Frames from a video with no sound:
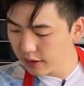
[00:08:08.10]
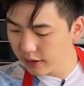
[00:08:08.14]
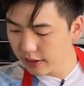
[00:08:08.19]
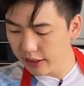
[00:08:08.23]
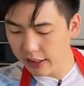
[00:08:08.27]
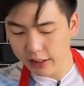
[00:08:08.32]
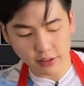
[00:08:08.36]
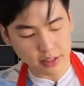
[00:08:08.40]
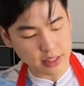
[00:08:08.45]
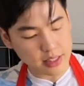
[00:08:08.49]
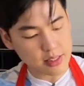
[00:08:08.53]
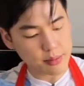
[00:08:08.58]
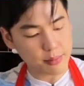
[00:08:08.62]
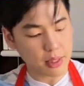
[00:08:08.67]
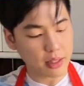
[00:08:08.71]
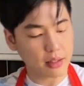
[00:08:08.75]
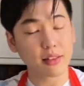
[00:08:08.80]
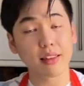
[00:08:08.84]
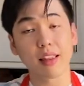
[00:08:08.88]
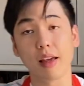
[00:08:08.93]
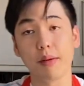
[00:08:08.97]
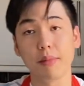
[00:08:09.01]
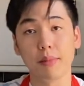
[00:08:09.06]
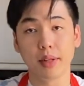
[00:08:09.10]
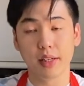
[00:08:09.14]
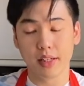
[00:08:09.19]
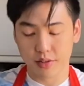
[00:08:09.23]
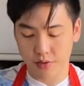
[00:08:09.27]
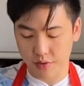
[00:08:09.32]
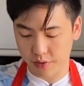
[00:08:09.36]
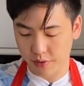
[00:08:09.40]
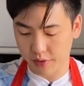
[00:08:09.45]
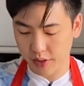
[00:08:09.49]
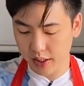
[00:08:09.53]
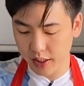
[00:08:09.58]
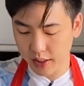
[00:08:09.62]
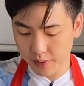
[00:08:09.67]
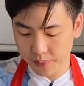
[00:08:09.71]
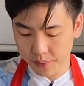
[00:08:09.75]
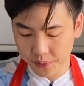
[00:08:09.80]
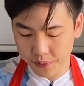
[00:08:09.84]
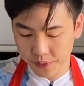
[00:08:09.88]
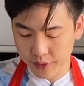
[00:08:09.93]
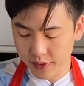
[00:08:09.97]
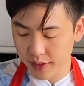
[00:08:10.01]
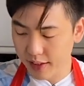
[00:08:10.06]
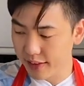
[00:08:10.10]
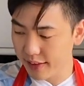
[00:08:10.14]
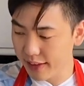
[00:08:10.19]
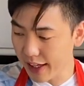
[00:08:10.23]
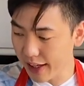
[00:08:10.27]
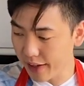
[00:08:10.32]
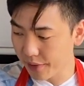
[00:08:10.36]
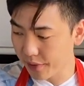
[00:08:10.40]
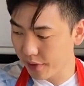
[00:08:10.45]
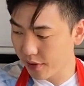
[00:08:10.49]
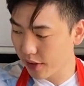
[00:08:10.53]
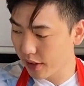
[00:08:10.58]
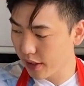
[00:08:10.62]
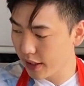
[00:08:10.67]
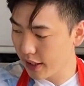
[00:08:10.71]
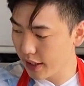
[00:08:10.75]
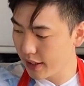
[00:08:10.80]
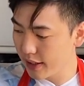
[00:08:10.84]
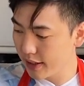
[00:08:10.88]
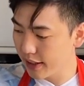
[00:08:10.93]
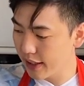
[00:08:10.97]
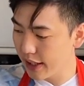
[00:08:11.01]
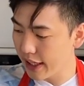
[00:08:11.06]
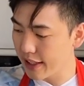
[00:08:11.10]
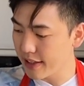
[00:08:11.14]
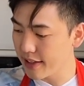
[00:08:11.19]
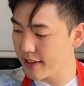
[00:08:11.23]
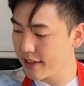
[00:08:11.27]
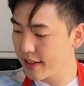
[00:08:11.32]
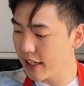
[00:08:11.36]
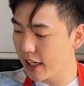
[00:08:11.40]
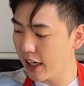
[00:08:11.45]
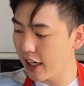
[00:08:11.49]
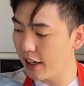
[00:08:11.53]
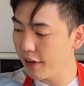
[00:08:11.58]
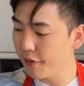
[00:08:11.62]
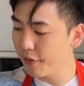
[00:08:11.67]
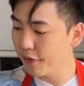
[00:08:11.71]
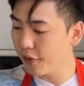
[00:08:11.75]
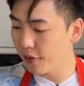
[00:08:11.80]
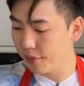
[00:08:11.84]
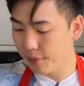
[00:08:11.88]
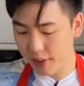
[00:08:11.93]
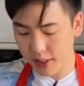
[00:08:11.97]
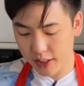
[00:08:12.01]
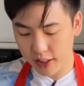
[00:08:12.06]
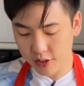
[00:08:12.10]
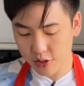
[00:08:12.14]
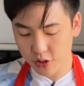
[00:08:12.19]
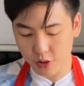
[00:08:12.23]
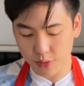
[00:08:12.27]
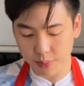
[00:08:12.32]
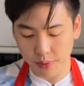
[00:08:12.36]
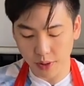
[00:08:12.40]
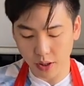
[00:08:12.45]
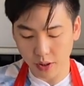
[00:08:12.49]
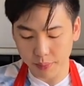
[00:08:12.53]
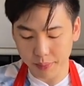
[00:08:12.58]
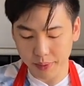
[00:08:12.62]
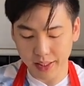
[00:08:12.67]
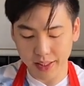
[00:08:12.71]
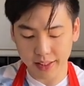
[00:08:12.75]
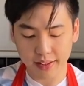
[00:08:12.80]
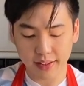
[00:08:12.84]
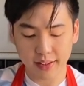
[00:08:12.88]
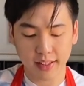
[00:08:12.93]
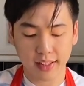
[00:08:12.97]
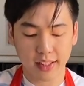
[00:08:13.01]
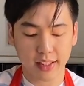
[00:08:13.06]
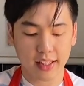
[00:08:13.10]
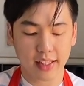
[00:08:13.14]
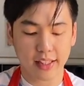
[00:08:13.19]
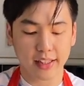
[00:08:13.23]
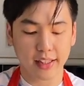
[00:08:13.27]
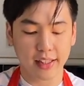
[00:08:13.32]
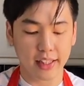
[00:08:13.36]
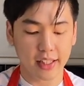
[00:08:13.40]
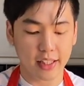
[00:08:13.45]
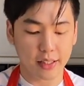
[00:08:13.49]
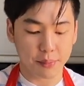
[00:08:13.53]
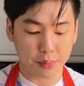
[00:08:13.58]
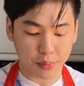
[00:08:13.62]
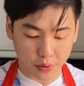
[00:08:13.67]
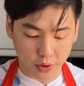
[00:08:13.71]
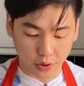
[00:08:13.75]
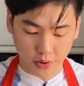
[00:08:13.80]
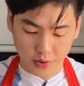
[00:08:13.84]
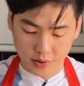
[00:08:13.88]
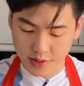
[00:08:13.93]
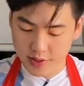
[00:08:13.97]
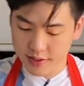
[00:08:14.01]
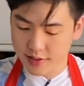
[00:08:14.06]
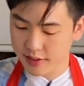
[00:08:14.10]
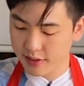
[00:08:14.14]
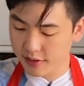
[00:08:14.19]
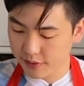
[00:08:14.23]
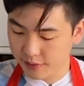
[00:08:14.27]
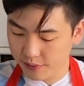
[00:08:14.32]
Now it's about 10 minutes already. Then it's time for me to pop in the prawns.